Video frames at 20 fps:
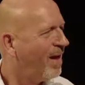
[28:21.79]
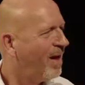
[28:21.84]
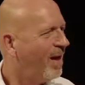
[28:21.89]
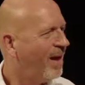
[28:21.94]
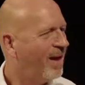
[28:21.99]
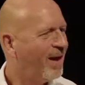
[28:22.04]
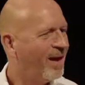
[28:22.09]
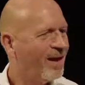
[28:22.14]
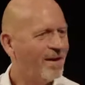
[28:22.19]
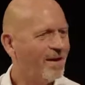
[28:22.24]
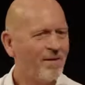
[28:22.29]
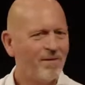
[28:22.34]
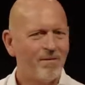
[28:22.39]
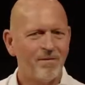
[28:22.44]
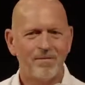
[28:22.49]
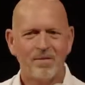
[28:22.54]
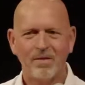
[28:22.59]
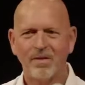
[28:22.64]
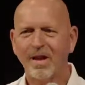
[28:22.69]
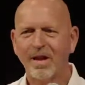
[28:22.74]
And
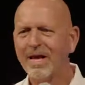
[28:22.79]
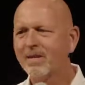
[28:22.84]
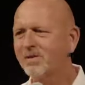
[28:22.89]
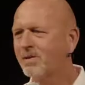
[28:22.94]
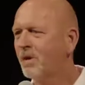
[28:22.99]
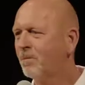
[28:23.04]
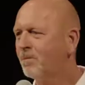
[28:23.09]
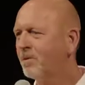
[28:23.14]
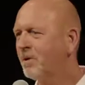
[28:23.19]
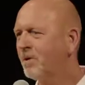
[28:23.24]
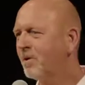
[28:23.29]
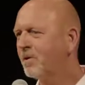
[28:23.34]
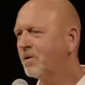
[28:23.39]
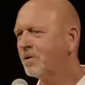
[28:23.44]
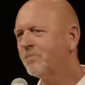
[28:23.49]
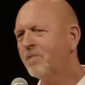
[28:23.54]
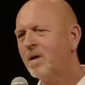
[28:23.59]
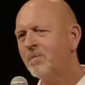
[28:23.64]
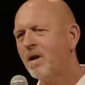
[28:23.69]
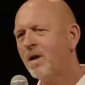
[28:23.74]
for the last couple years,
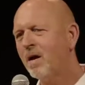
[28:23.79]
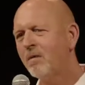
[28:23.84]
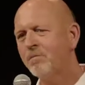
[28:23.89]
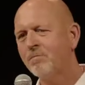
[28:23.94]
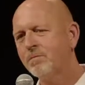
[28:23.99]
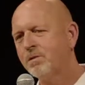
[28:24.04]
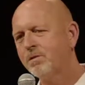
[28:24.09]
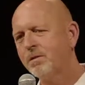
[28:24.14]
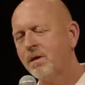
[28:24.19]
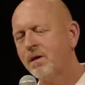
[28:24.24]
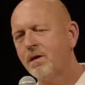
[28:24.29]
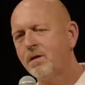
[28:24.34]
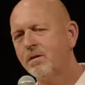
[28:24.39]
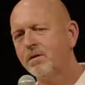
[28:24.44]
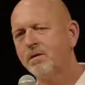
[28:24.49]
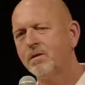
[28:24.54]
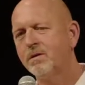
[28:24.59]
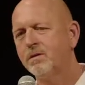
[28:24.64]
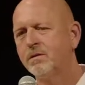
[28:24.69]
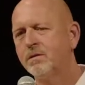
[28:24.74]
my mom's
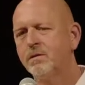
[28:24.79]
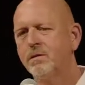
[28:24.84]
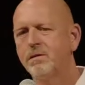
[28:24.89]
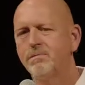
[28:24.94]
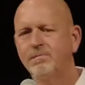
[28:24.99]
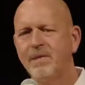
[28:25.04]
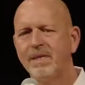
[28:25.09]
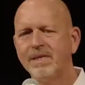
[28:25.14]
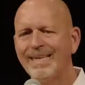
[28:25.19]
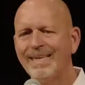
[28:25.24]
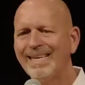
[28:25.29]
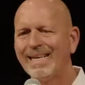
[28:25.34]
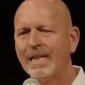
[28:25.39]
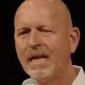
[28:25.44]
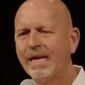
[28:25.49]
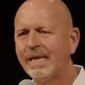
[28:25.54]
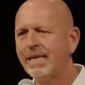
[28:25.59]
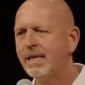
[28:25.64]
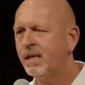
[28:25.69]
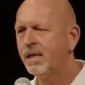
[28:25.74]
health has been
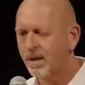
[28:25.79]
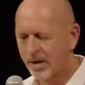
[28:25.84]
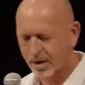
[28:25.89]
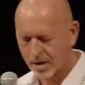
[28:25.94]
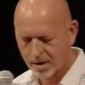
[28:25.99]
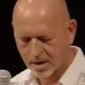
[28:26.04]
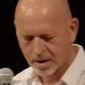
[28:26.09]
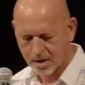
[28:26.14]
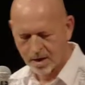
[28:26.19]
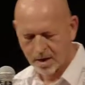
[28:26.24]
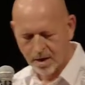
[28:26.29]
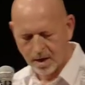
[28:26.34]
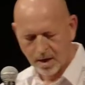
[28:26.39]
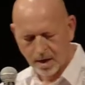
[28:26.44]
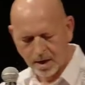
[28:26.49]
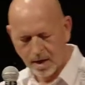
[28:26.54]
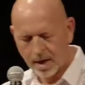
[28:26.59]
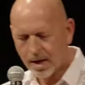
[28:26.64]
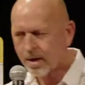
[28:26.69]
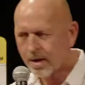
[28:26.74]
declining, and,
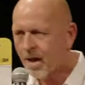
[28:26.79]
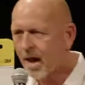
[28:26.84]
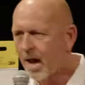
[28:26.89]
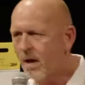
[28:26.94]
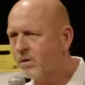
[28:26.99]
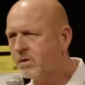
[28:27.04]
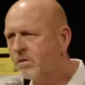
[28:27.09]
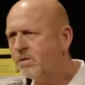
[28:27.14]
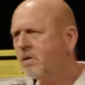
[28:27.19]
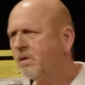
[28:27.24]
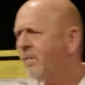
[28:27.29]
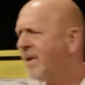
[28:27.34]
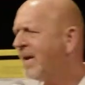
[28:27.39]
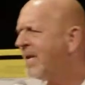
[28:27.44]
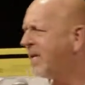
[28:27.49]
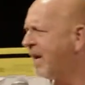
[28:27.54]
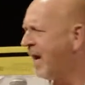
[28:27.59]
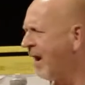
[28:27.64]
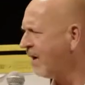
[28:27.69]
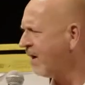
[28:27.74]
and I was the main
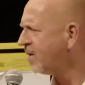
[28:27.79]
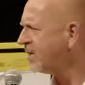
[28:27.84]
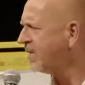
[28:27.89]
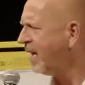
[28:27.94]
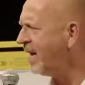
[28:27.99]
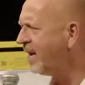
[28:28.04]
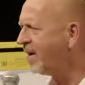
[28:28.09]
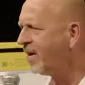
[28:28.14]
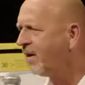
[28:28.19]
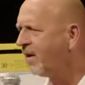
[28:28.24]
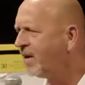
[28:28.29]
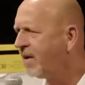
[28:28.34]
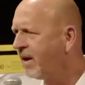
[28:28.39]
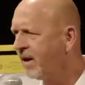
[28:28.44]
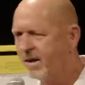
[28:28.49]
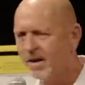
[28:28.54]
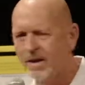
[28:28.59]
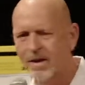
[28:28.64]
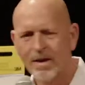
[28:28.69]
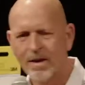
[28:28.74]
caretaker,
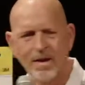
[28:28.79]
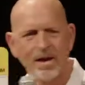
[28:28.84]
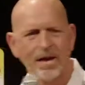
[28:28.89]
and